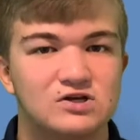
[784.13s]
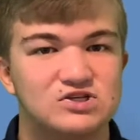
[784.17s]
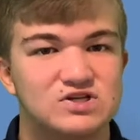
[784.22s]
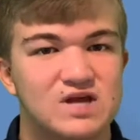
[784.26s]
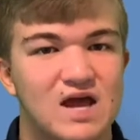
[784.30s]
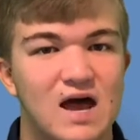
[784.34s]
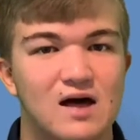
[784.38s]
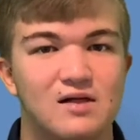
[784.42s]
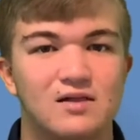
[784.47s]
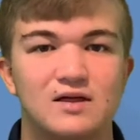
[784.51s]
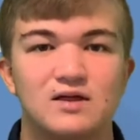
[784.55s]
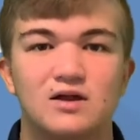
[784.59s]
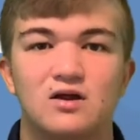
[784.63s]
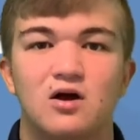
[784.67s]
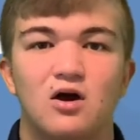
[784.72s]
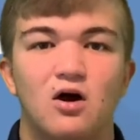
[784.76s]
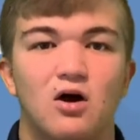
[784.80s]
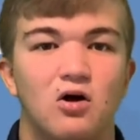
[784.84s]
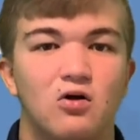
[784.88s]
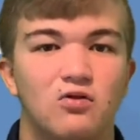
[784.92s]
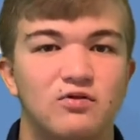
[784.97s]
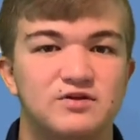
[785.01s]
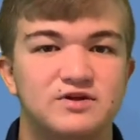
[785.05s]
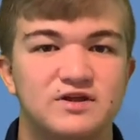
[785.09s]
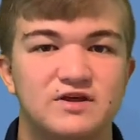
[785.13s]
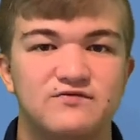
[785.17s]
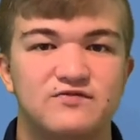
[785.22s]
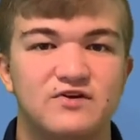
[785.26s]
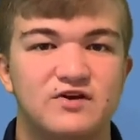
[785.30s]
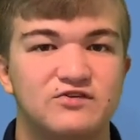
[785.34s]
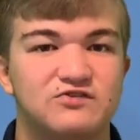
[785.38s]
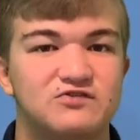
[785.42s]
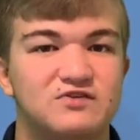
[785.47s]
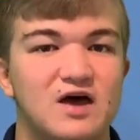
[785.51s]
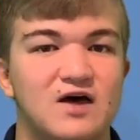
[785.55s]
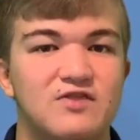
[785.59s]
talent on the
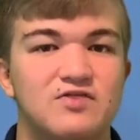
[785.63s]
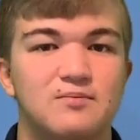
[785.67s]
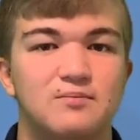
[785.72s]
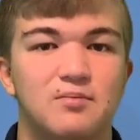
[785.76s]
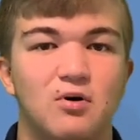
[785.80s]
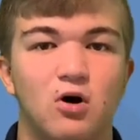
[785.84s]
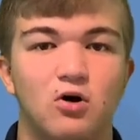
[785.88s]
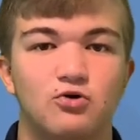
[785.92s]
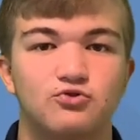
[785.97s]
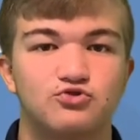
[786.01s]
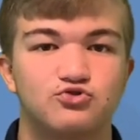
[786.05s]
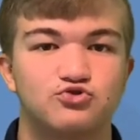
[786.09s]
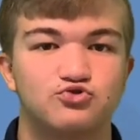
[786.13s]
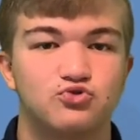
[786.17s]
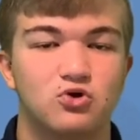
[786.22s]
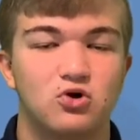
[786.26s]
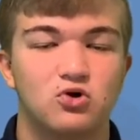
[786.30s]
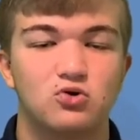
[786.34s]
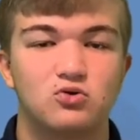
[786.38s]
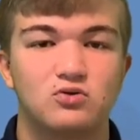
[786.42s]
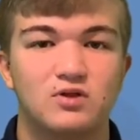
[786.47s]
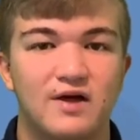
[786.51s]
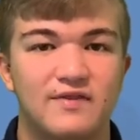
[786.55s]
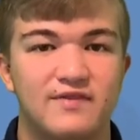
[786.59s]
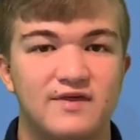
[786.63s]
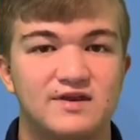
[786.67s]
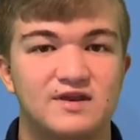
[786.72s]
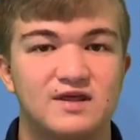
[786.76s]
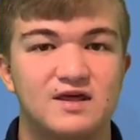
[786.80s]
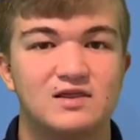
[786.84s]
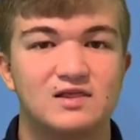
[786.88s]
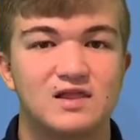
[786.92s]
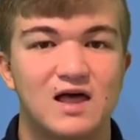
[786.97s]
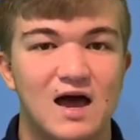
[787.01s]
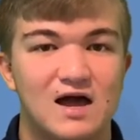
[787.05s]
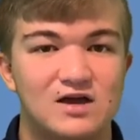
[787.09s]
defense side of the ball to struggle like they did
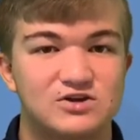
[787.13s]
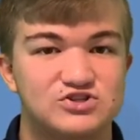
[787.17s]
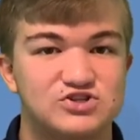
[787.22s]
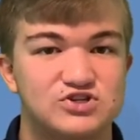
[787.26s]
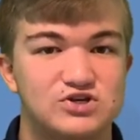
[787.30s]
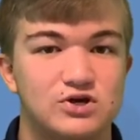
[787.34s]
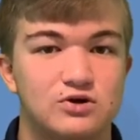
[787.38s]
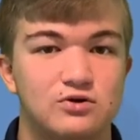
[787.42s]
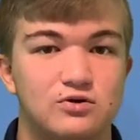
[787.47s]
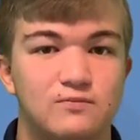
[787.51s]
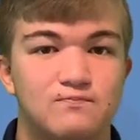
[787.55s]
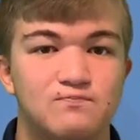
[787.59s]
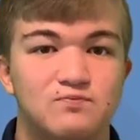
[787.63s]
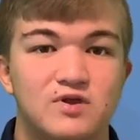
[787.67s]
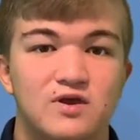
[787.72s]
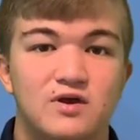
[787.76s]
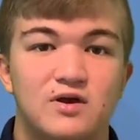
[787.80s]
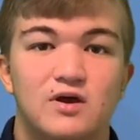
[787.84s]
last year.